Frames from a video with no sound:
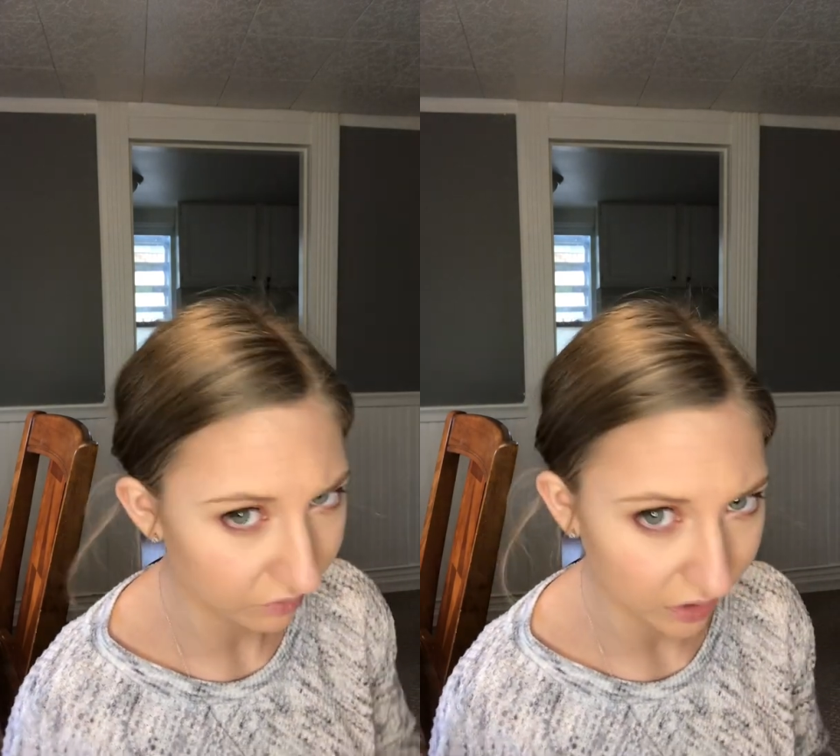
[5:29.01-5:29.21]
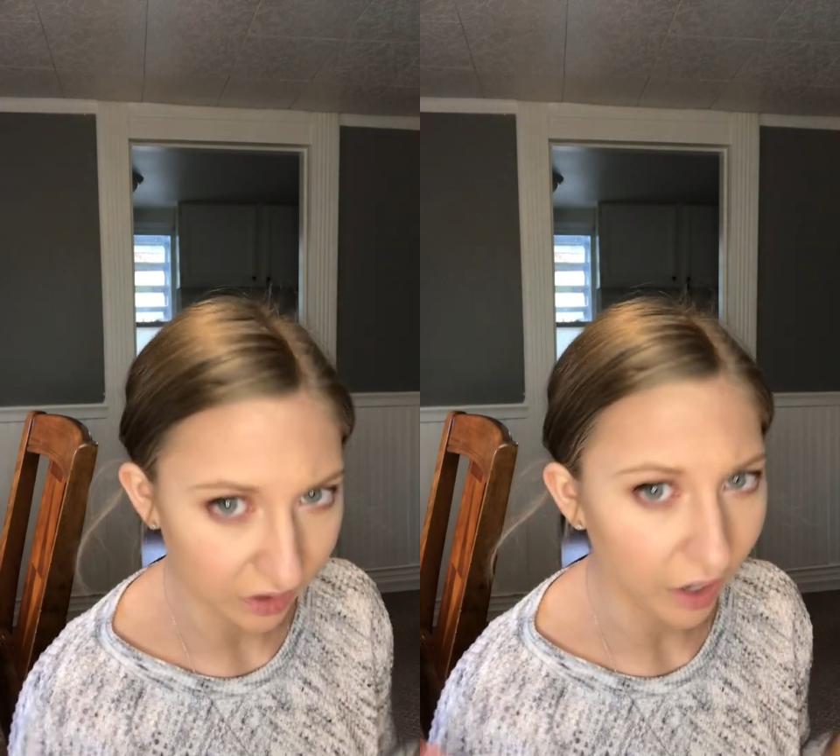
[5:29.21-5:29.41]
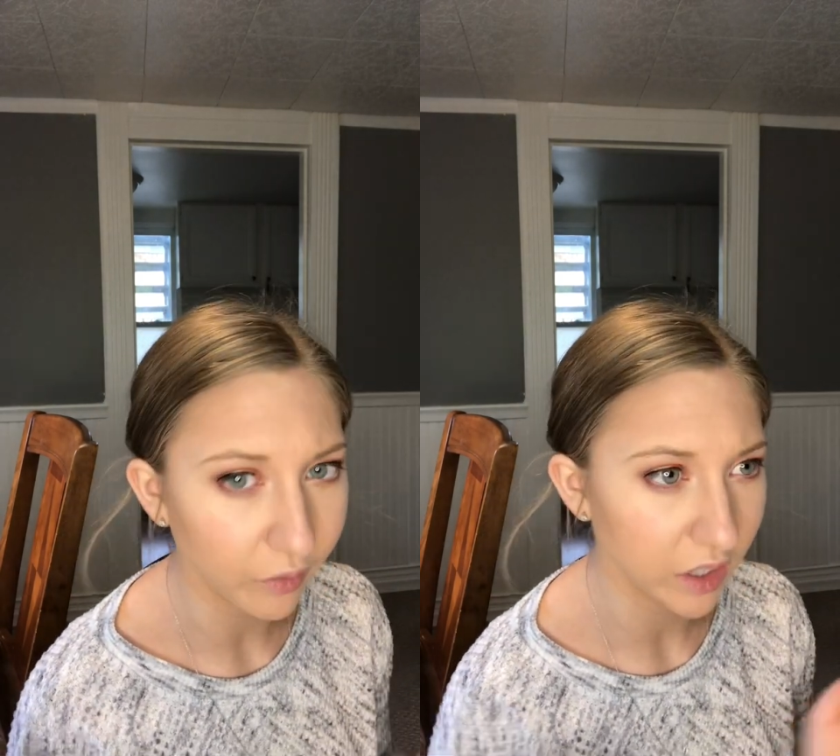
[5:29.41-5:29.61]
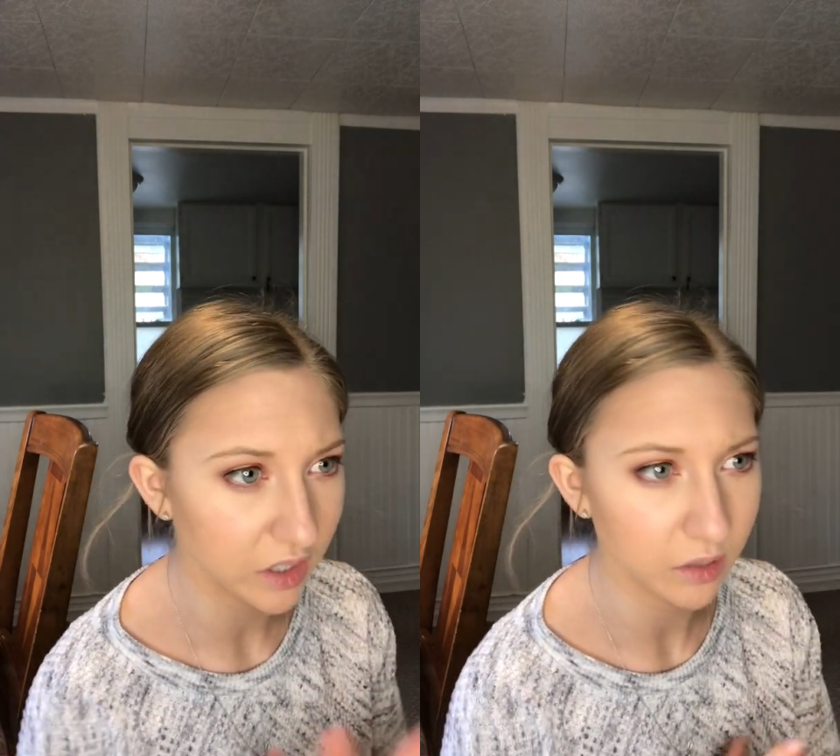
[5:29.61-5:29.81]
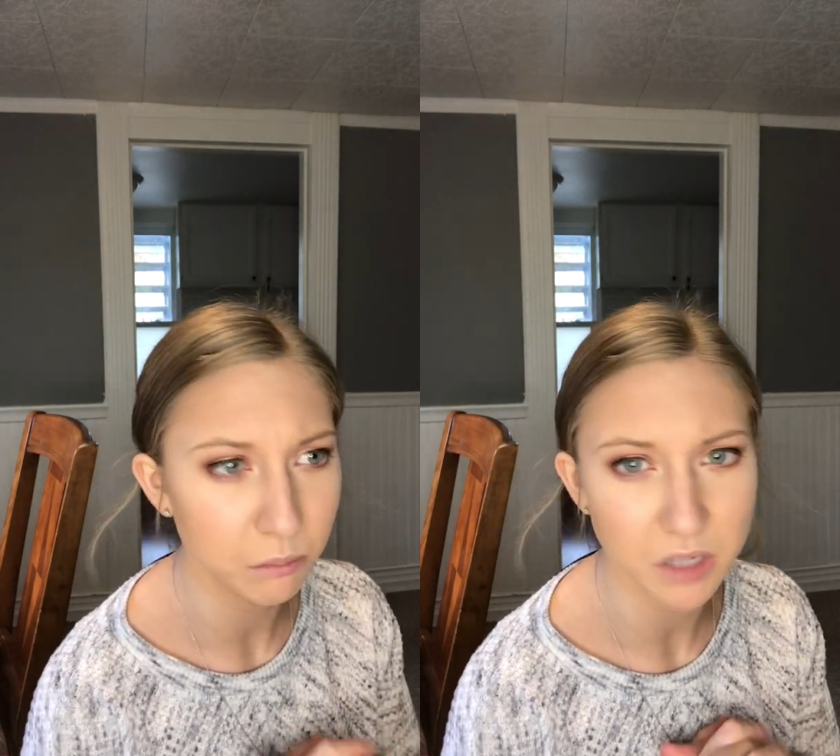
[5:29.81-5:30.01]
Like, I've had
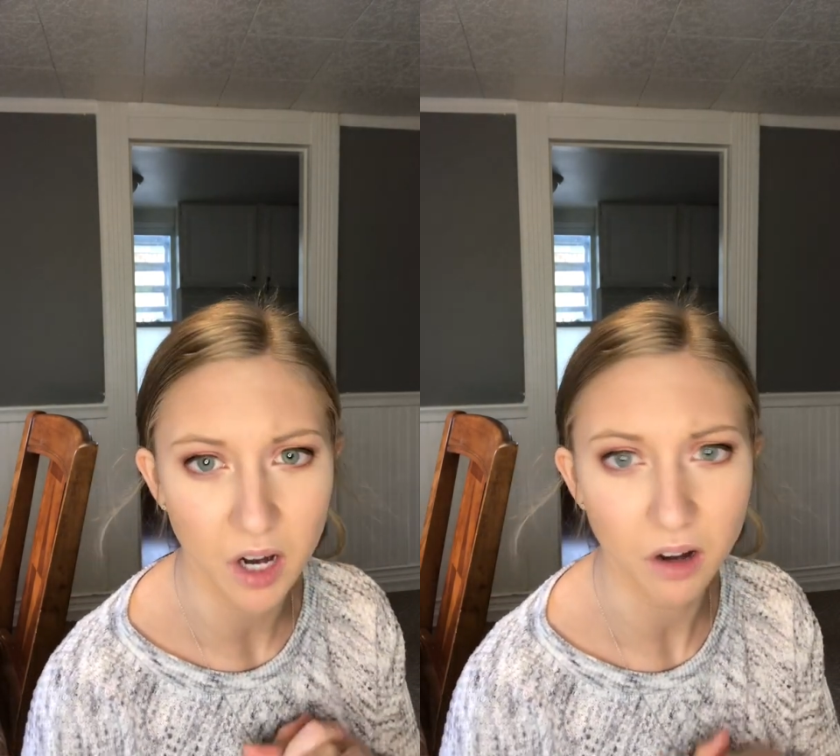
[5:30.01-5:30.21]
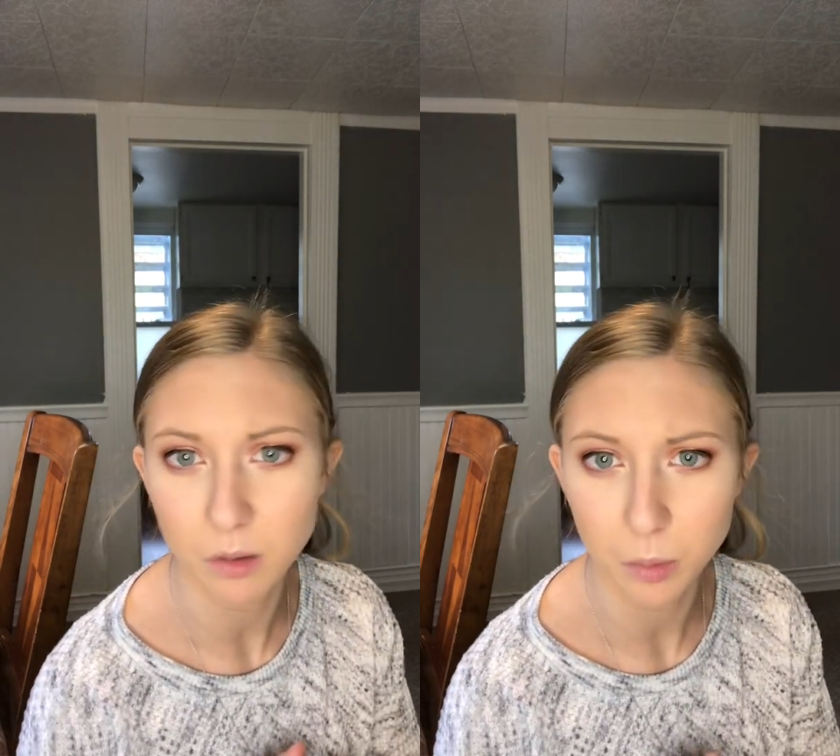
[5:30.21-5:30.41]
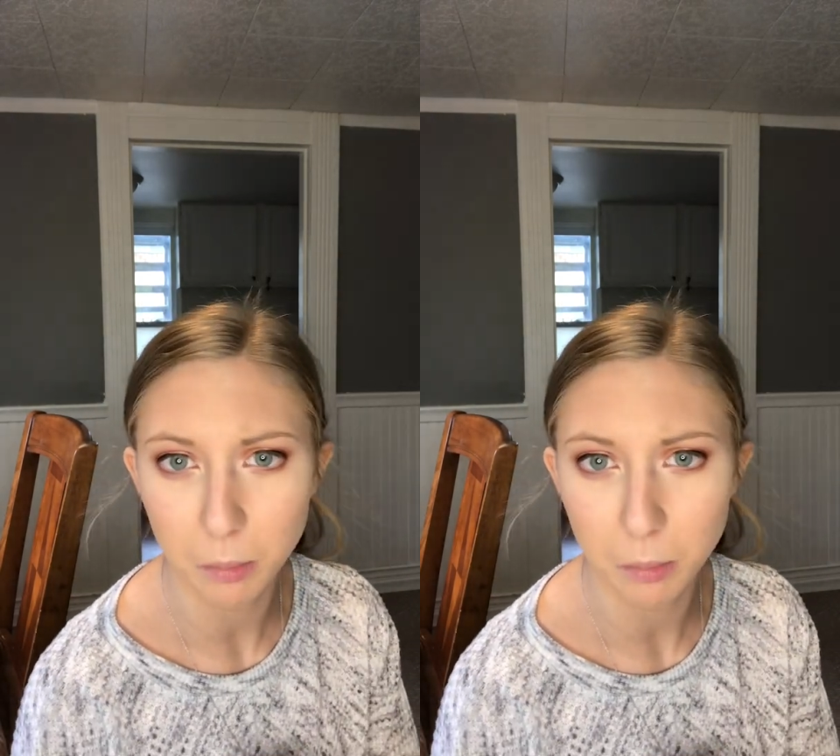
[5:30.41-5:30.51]
some terrible